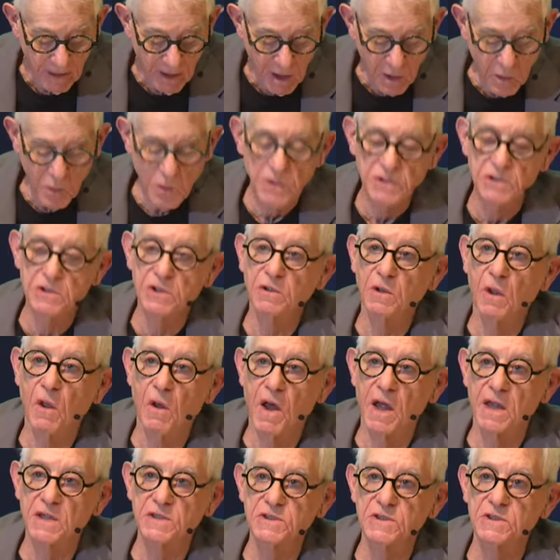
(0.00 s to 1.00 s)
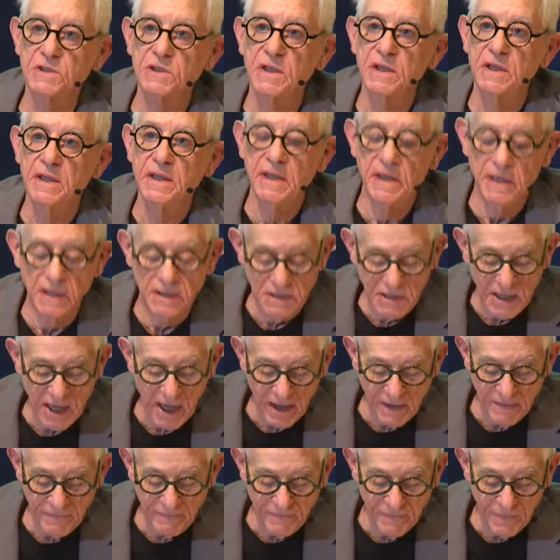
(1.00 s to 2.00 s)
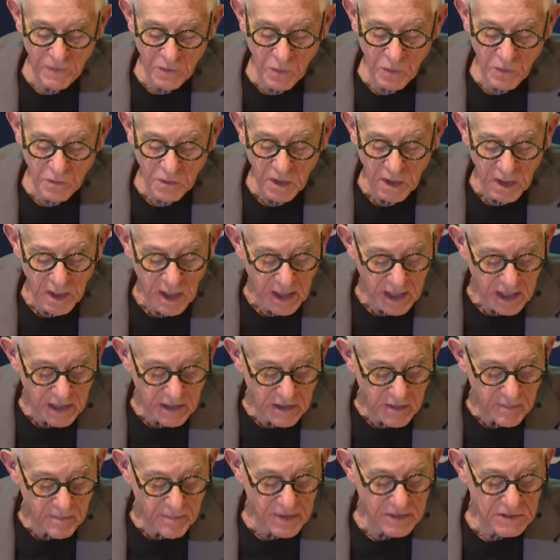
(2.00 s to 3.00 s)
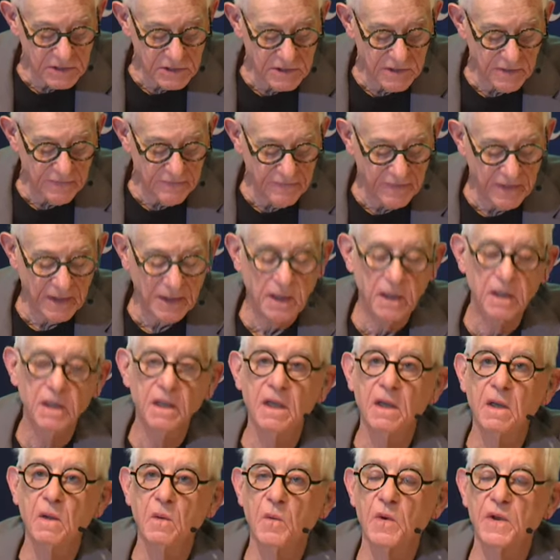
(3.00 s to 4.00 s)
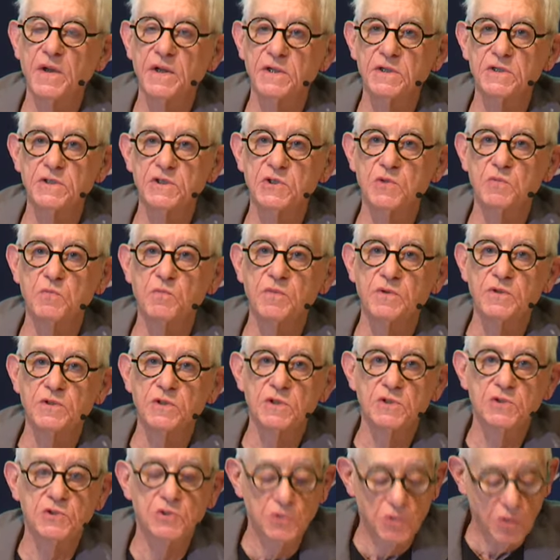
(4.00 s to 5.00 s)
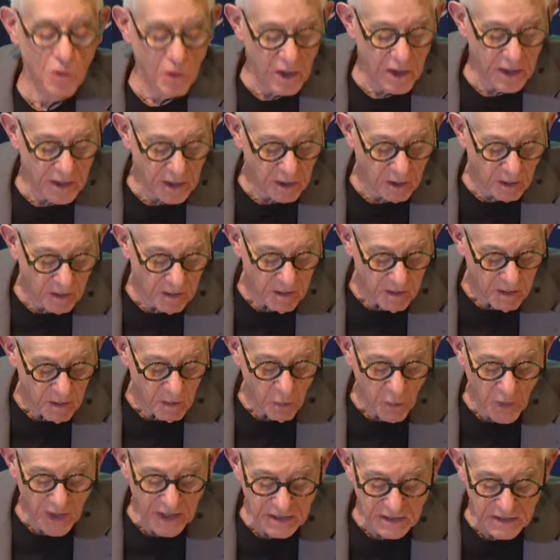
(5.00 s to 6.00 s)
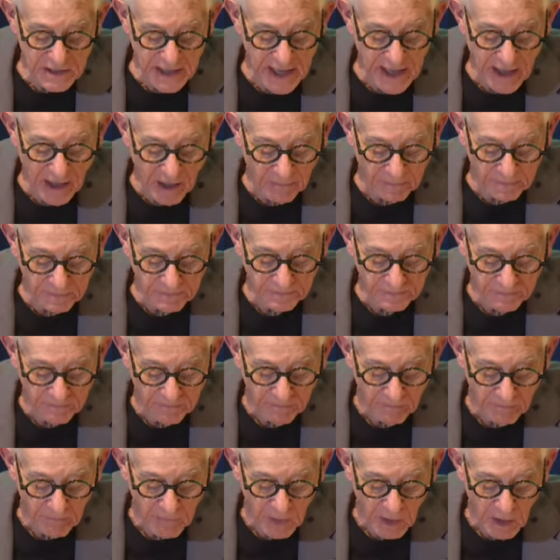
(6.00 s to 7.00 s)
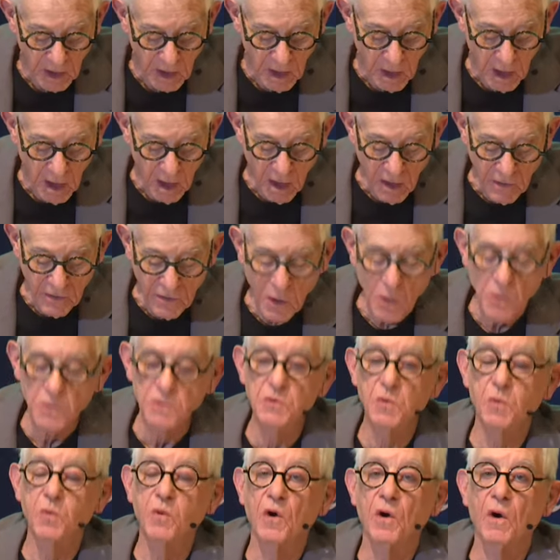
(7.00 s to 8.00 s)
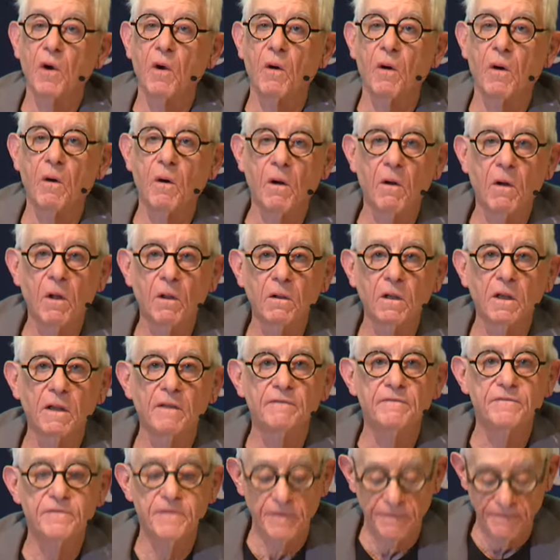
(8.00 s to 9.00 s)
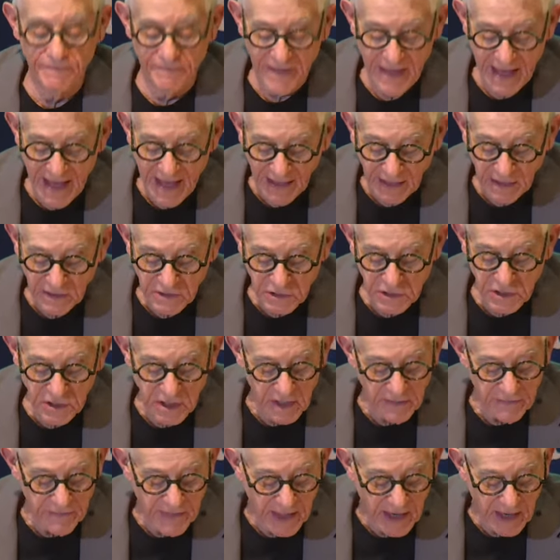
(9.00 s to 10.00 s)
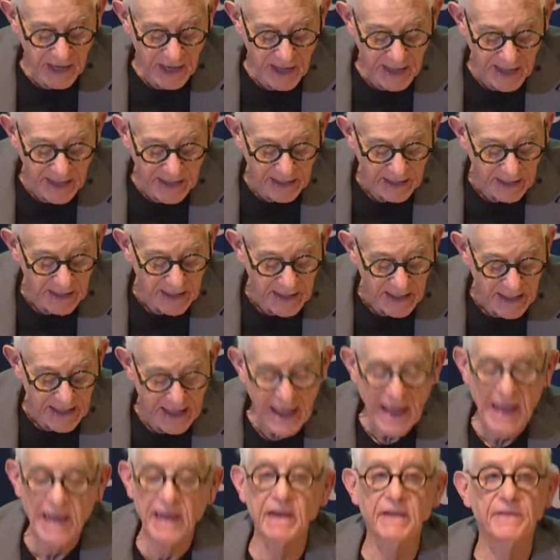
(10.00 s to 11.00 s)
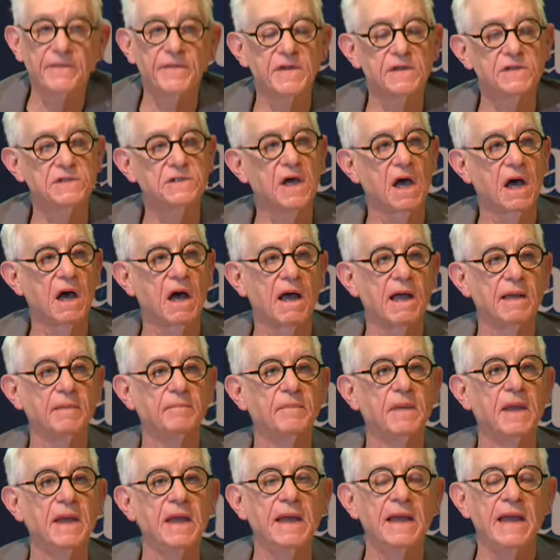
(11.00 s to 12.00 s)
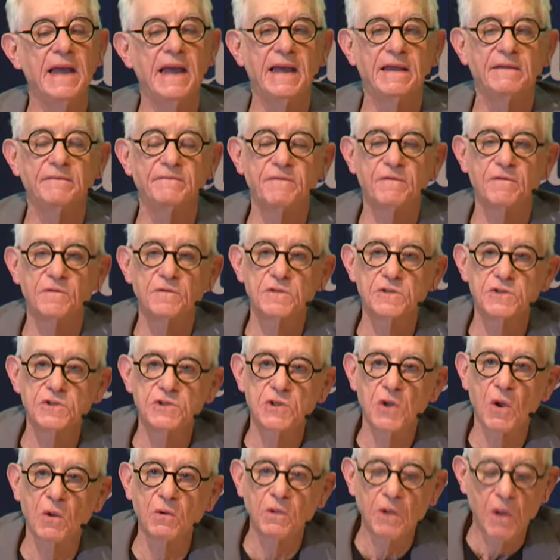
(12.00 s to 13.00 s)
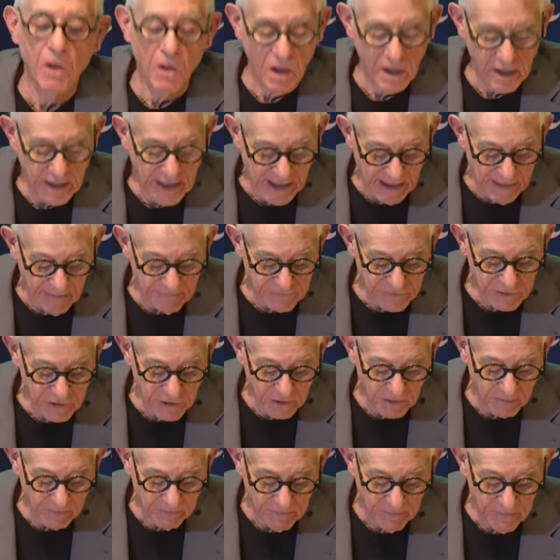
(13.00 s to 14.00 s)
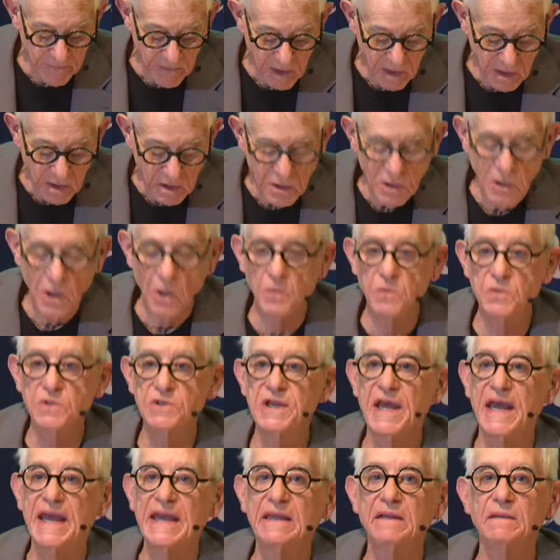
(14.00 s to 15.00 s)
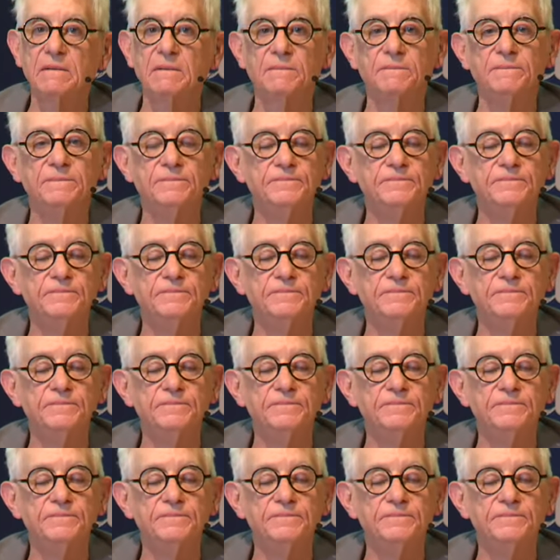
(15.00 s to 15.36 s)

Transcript: who was lost in a typhoon in the Pacific when his destroyer went down. Those were all of the facts that I had at the time and for so long after. No date,